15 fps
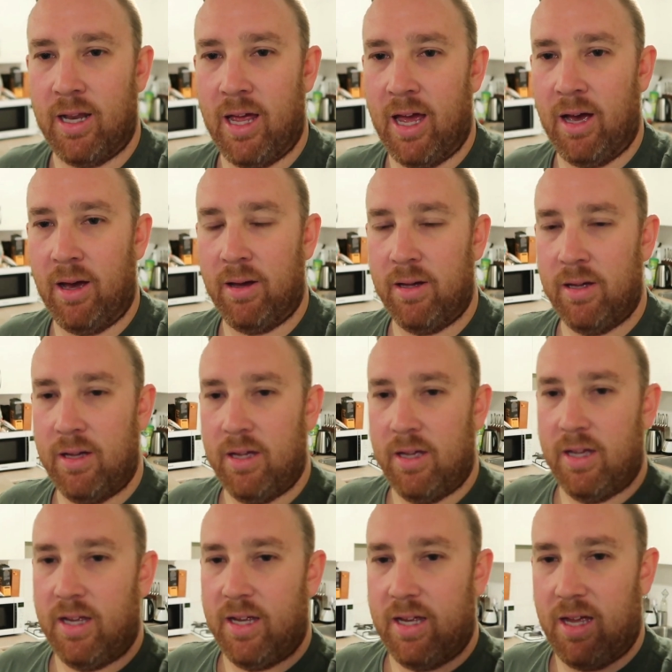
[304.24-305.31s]
Now,
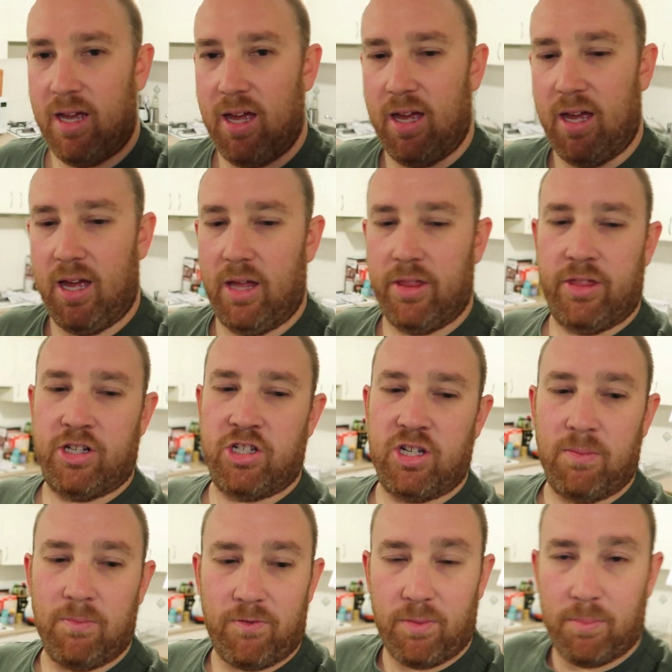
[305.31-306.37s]
the
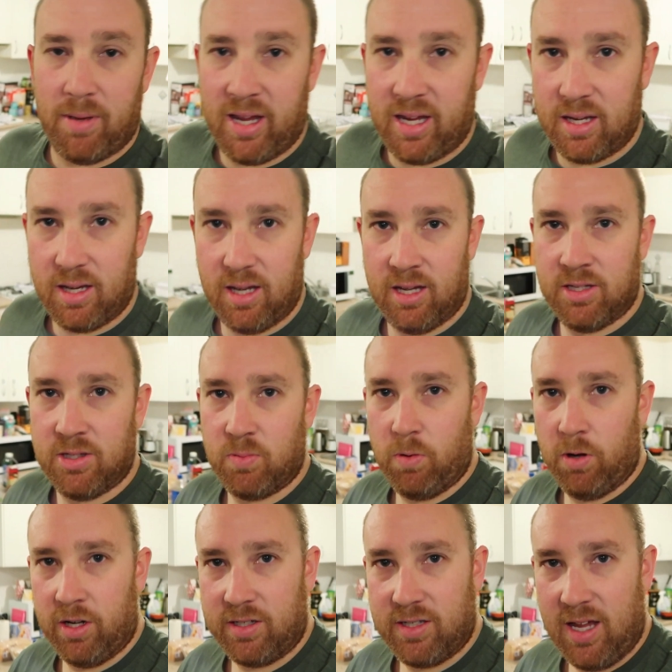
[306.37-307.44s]
gym for me has
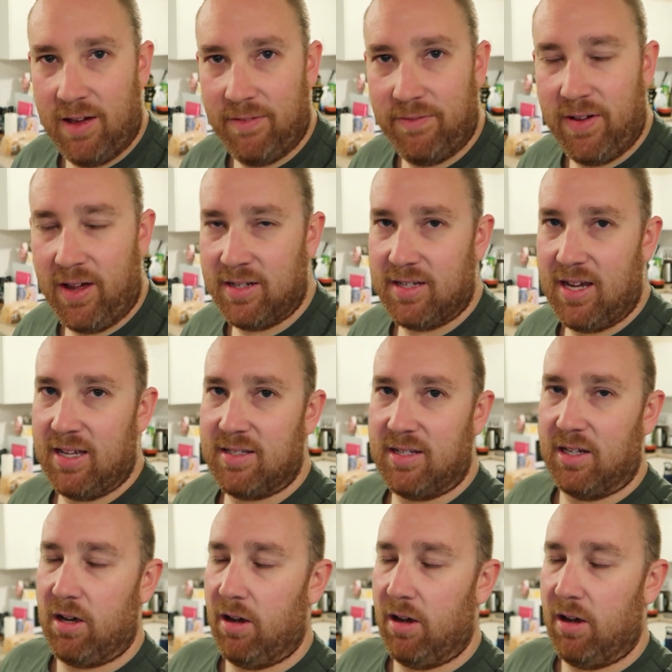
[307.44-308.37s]
worked out fantastic.